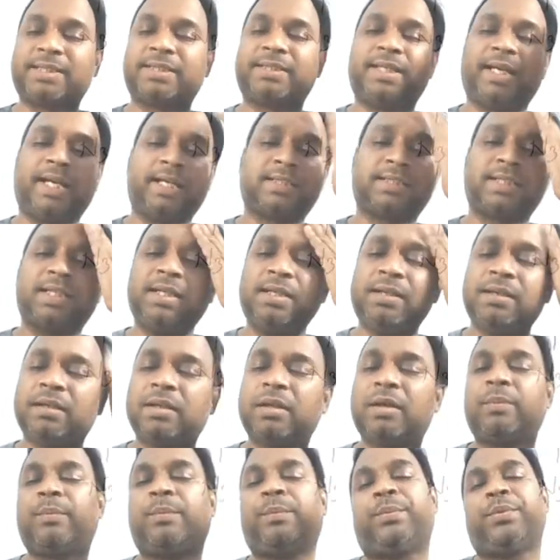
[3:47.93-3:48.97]
as a
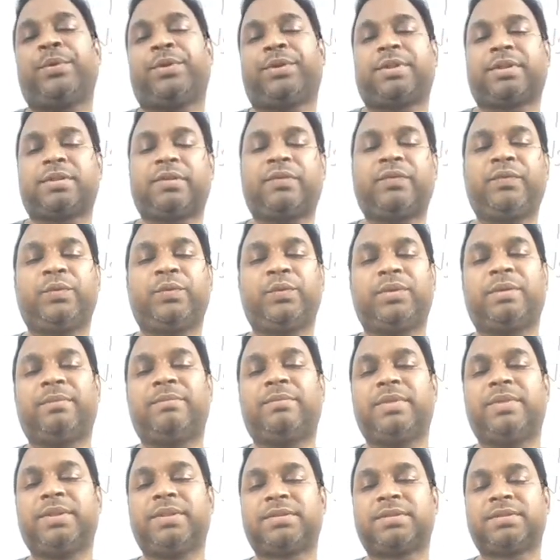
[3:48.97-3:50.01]
product of two
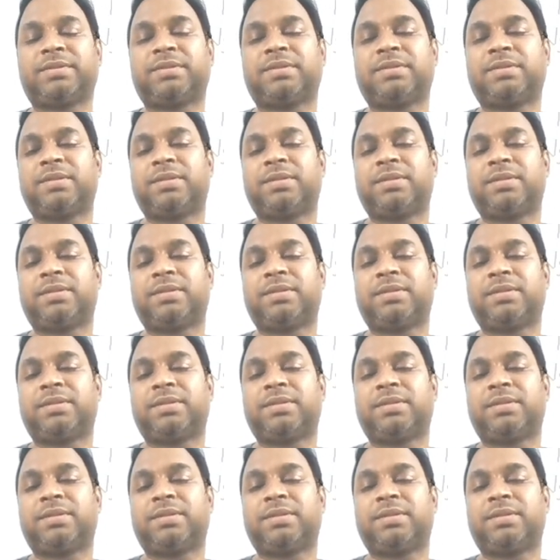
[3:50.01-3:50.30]
numbers.